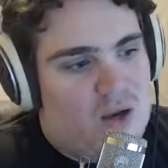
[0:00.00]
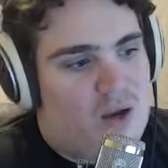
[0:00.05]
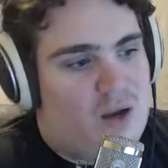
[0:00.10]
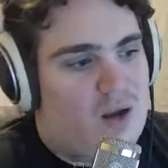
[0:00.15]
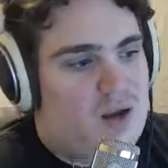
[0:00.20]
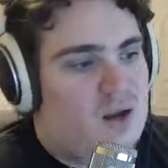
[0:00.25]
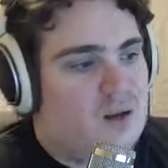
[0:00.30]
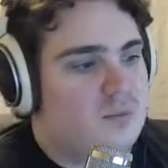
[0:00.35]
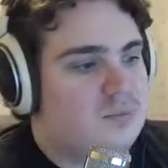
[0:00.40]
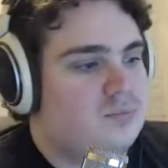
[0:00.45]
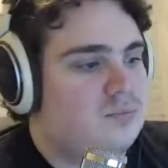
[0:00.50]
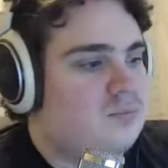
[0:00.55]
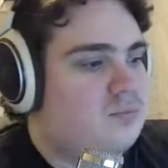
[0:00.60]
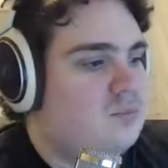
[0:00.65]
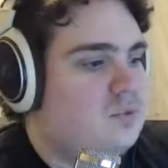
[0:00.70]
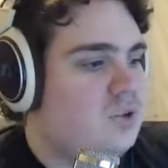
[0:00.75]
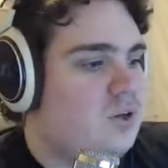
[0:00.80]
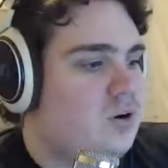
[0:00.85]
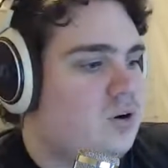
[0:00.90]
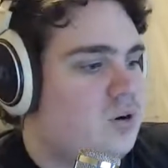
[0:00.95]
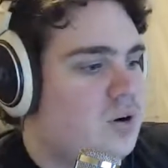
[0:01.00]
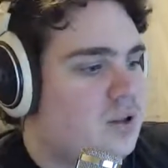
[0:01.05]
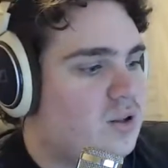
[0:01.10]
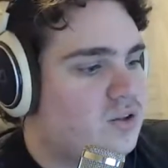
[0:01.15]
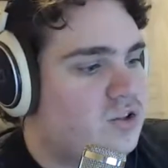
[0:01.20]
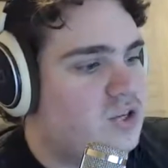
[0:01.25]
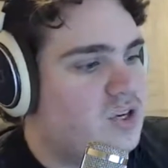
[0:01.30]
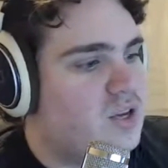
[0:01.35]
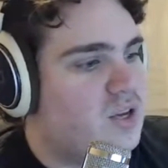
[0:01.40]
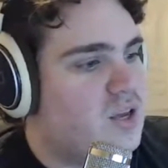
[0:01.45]

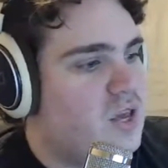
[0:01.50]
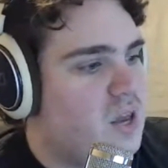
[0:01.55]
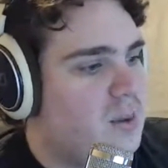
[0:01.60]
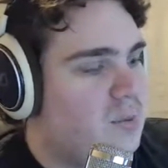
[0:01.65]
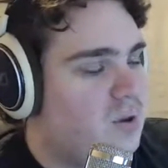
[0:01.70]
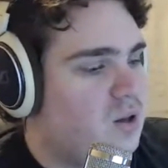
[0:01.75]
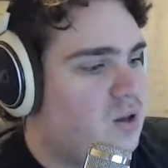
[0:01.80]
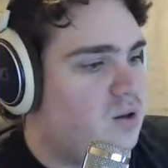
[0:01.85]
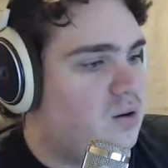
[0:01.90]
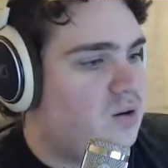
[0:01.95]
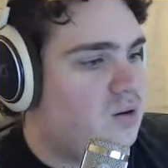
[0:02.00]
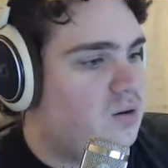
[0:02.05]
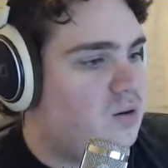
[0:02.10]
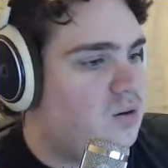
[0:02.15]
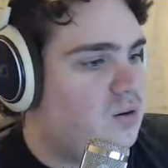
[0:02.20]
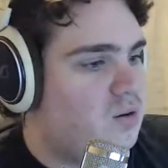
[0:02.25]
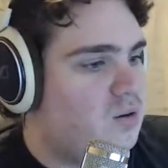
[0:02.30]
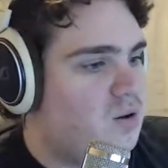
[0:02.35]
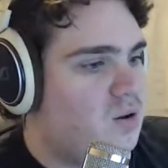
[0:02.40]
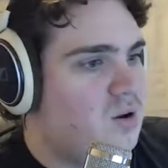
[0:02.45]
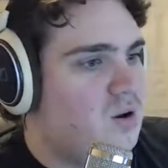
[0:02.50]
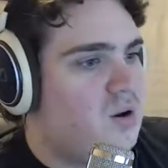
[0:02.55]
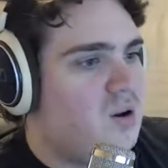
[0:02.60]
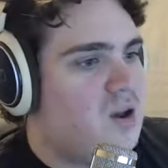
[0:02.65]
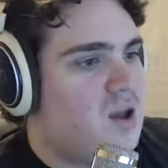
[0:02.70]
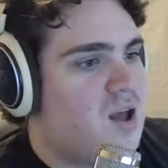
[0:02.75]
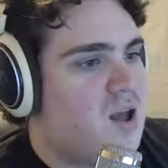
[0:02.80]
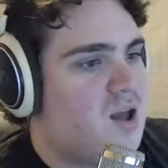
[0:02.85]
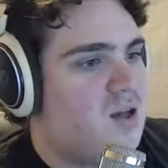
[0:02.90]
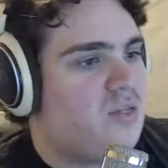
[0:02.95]
LGD Gaming,
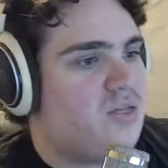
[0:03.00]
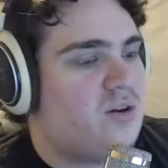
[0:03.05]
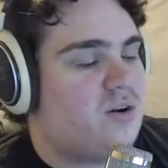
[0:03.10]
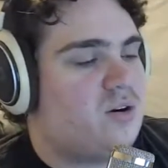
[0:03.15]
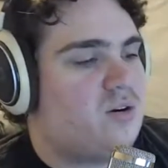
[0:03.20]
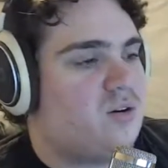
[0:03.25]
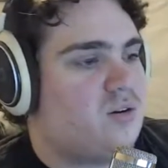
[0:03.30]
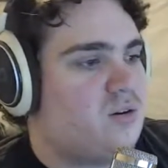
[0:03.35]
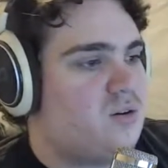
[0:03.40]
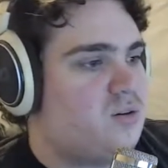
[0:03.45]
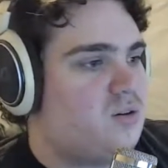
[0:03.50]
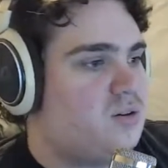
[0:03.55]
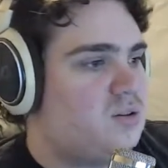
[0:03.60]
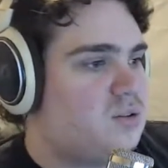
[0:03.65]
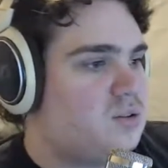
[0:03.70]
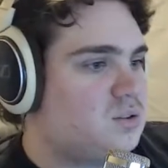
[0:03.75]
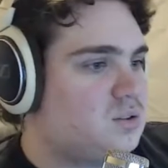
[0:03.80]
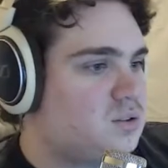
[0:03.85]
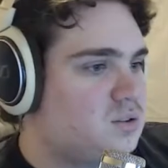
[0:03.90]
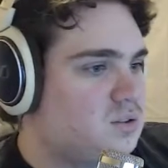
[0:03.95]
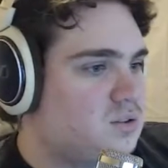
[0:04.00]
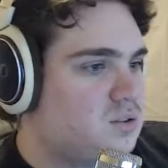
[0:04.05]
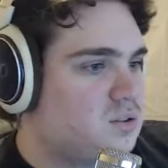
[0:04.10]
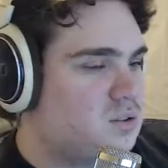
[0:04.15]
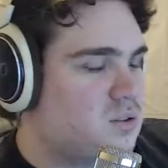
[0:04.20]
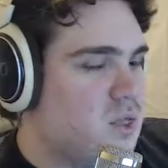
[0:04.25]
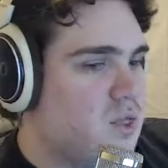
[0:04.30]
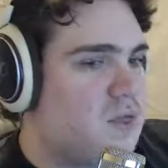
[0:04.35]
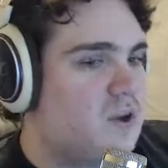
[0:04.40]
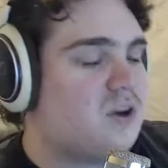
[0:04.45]
their
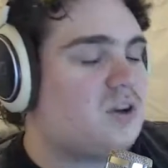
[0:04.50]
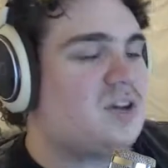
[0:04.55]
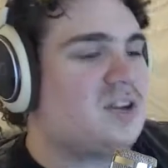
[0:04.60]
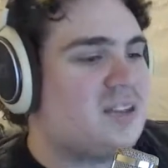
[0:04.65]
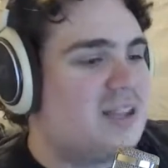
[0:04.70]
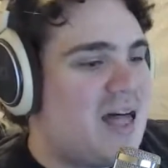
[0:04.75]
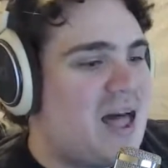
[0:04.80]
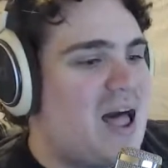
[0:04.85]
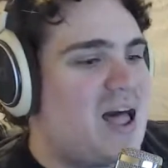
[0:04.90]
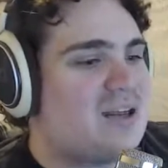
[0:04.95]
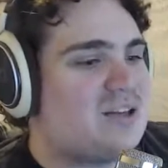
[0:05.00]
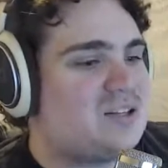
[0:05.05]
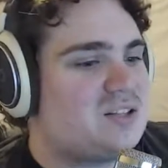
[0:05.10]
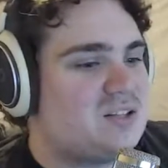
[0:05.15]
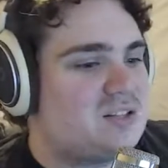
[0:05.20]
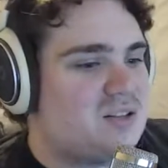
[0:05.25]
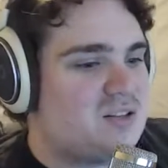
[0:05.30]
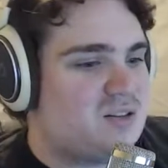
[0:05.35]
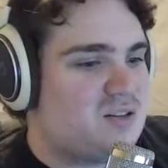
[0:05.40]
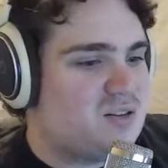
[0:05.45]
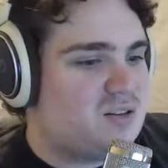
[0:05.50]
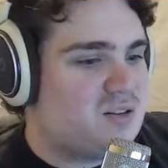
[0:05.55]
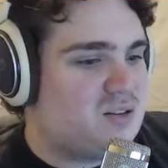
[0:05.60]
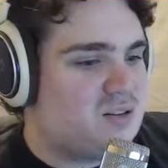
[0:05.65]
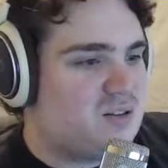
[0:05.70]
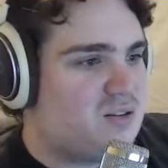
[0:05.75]
last,